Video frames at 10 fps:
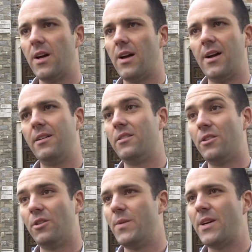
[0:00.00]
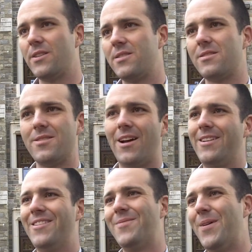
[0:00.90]
I don't know because there's not
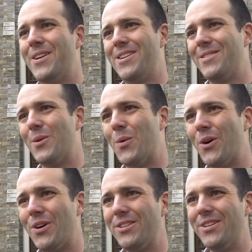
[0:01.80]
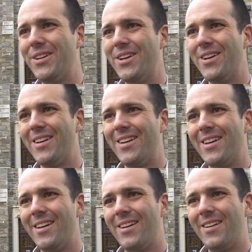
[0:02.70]
enough money in the world. People
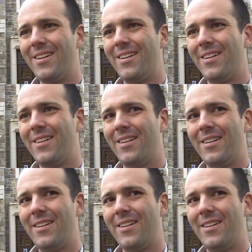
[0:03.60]
need land.